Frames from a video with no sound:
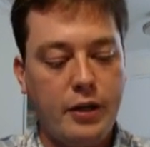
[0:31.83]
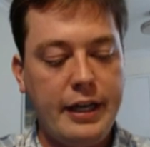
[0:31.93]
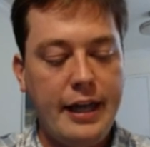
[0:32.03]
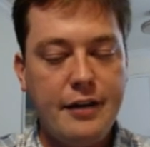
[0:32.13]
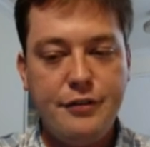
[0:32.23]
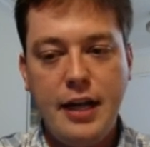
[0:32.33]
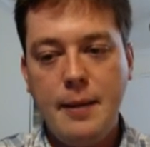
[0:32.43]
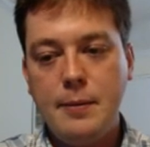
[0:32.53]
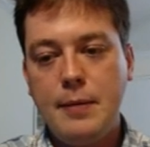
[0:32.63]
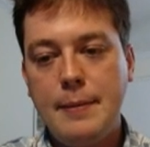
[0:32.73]
work ahead of
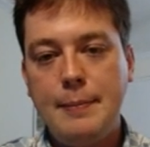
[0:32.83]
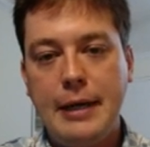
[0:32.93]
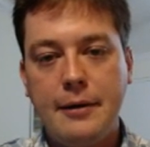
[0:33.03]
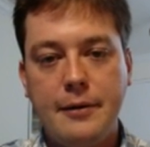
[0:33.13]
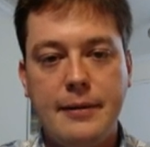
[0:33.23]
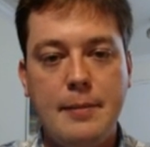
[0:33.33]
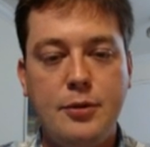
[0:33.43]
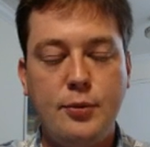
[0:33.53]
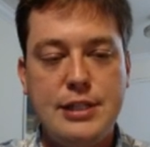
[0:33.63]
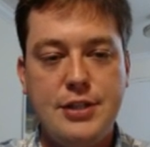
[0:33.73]
time and maybe pair
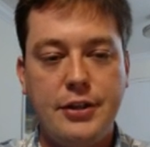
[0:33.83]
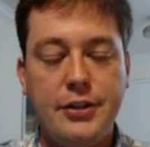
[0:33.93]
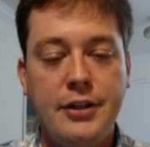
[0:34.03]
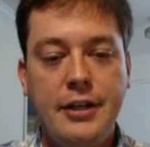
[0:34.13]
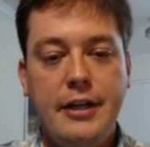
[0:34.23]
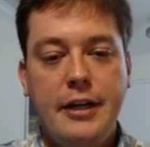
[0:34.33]
them to each other.